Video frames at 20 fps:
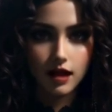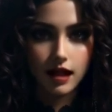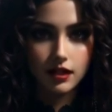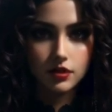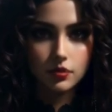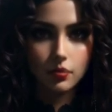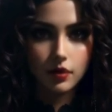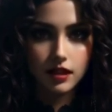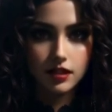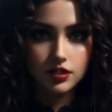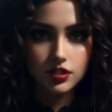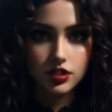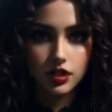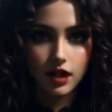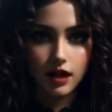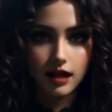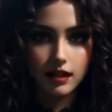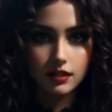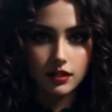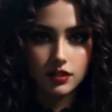As weeks
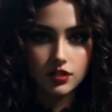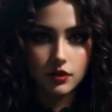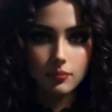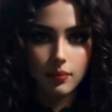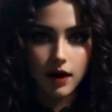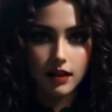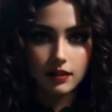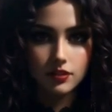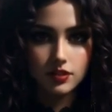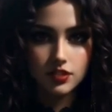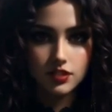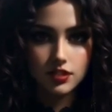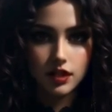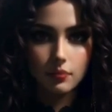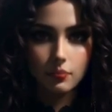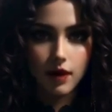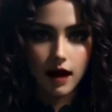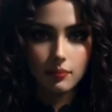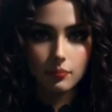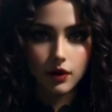turned into months,
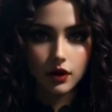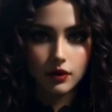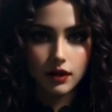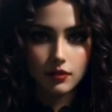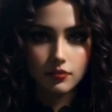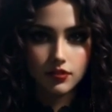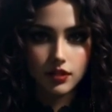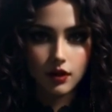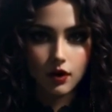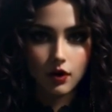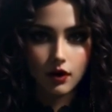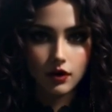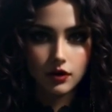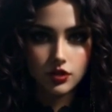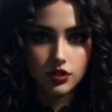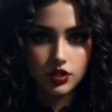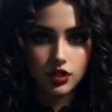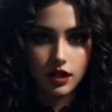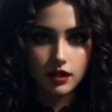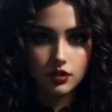the memory of the
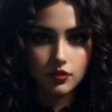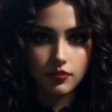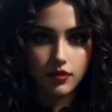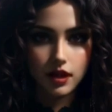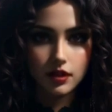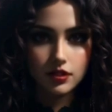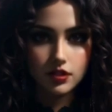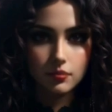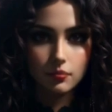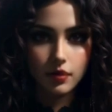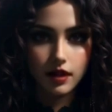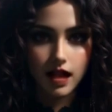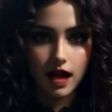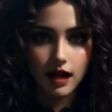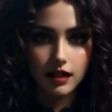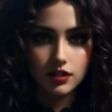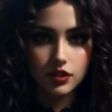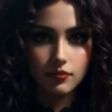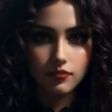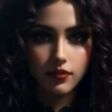horrors she had faced
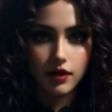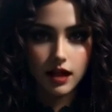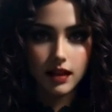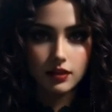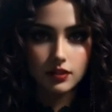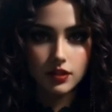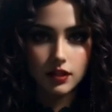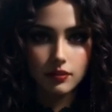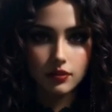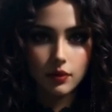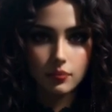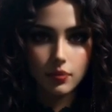began to fade,